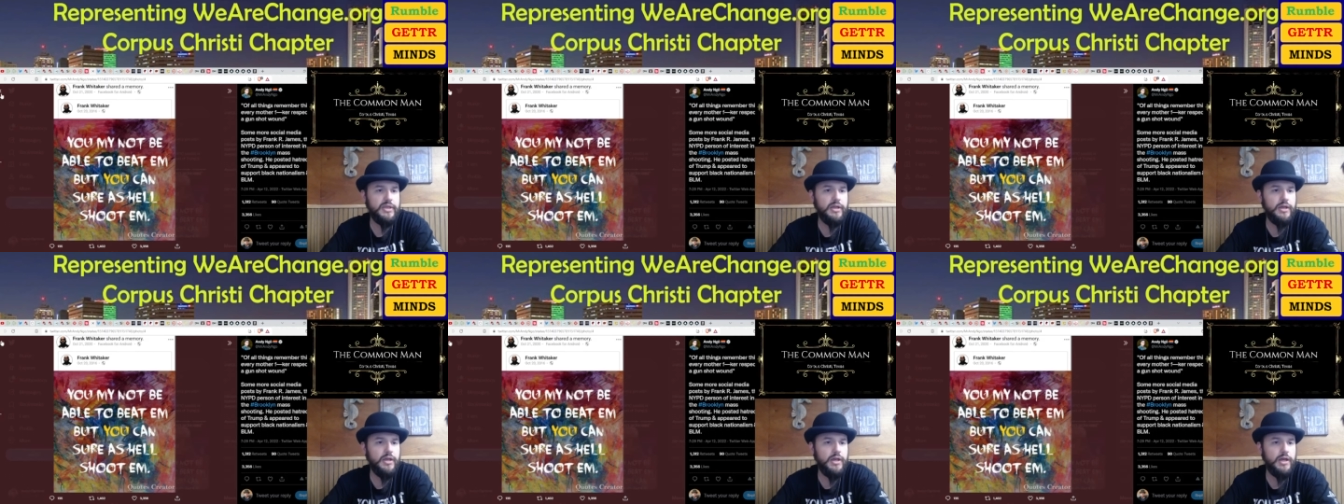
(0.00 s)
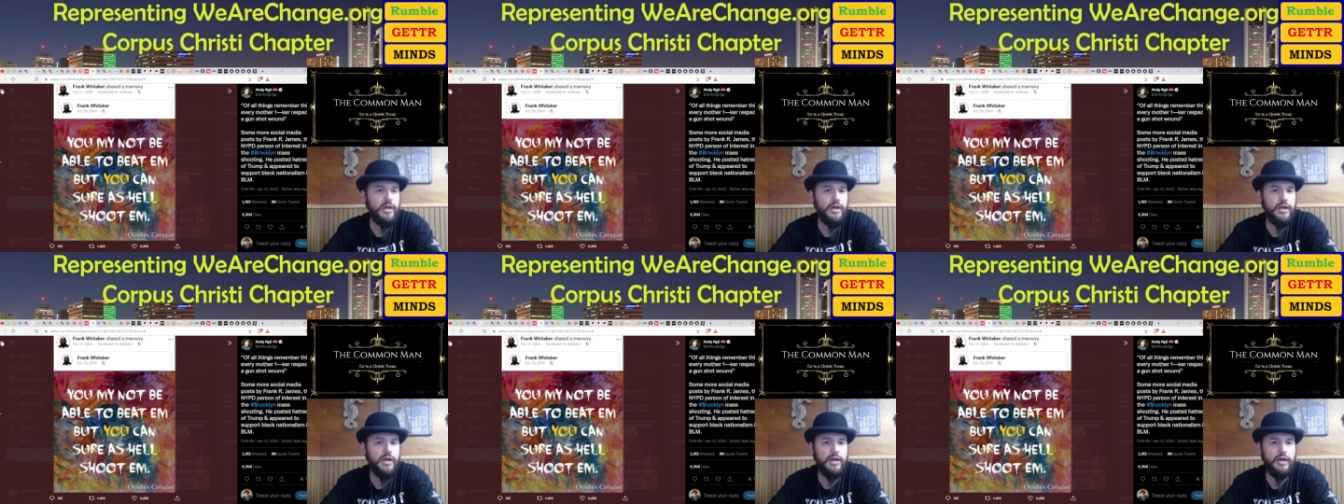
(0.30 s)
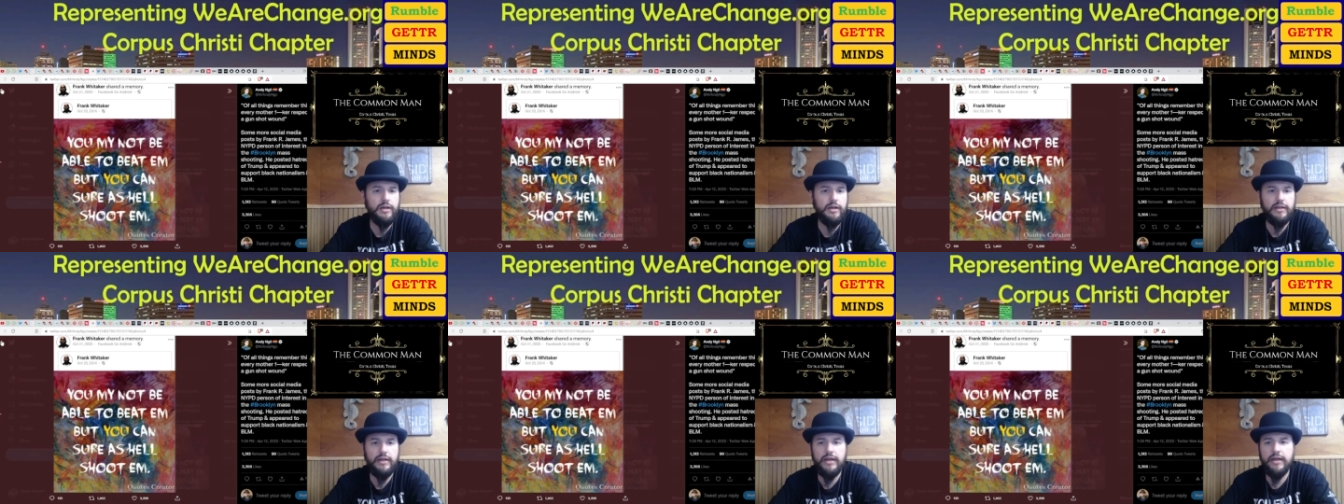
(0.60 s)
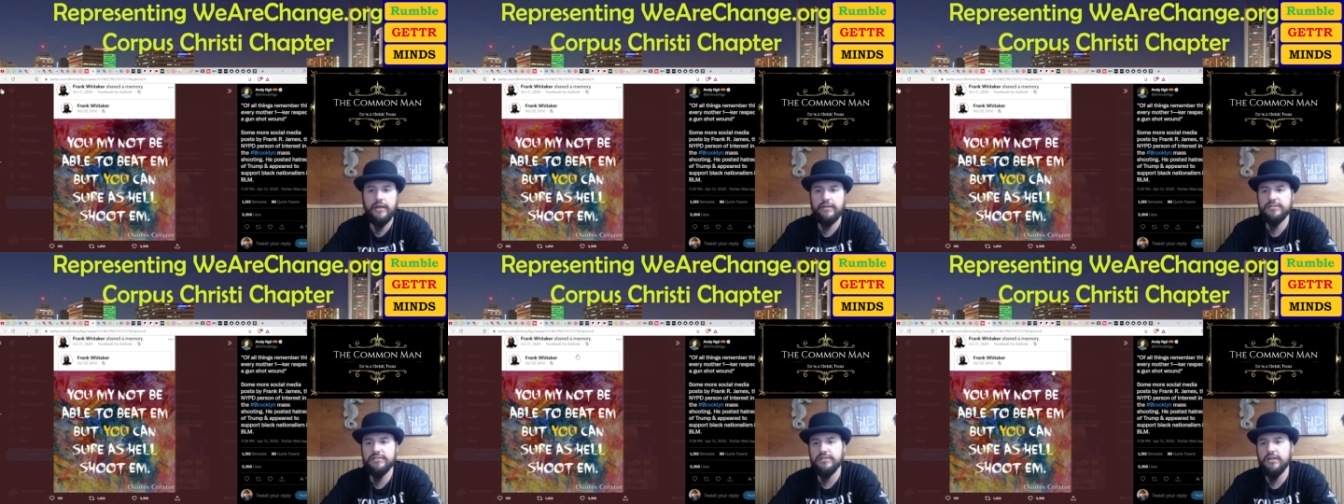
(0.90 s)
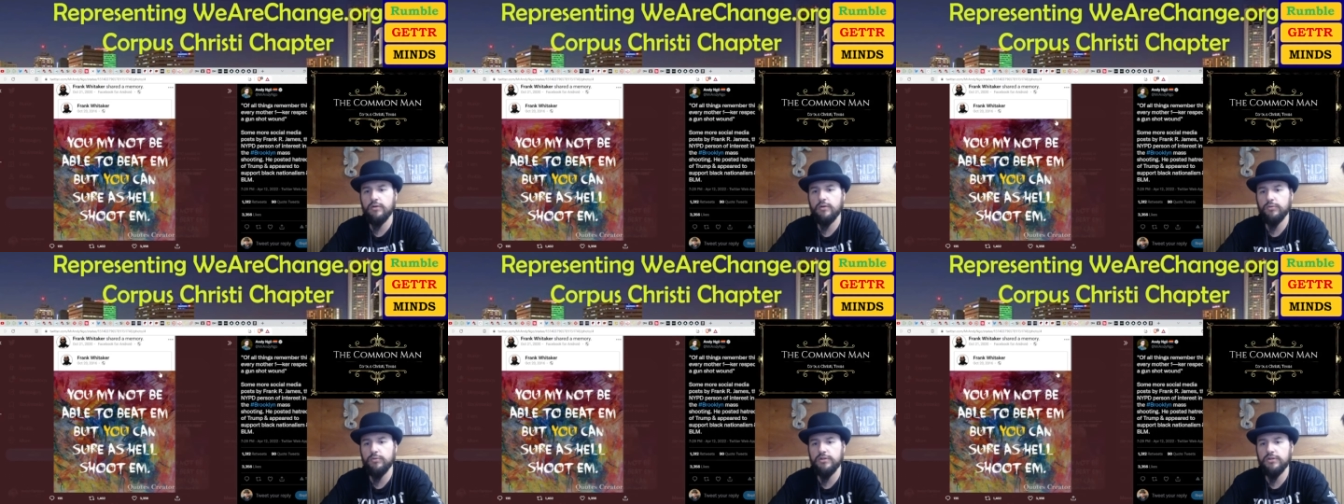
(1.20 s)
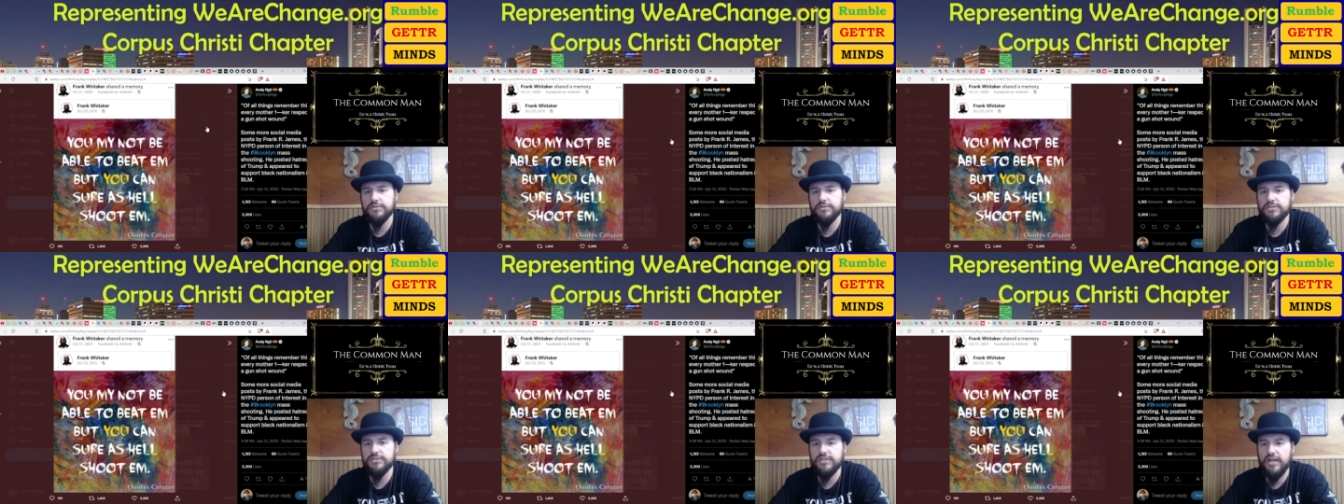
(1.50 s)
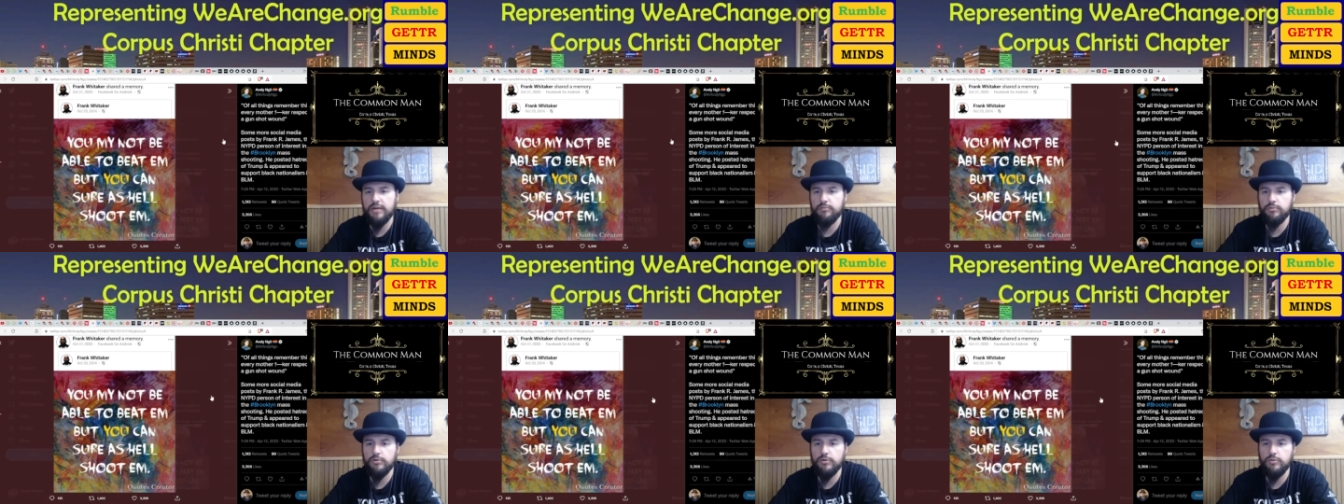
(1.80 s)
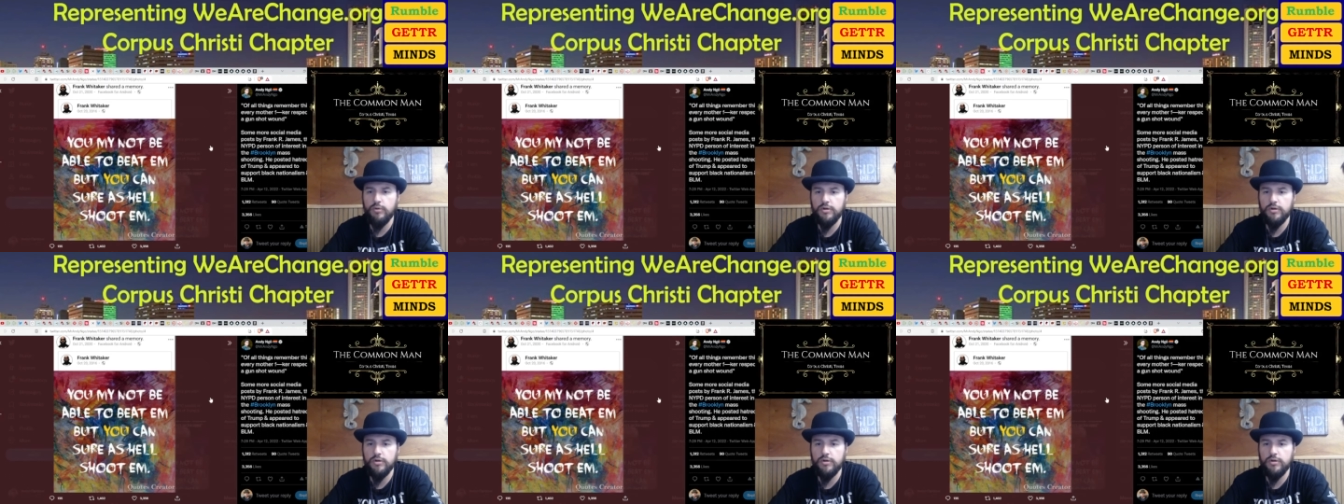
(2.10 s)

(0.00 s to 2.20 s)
Yeah, yeah this is a real stable,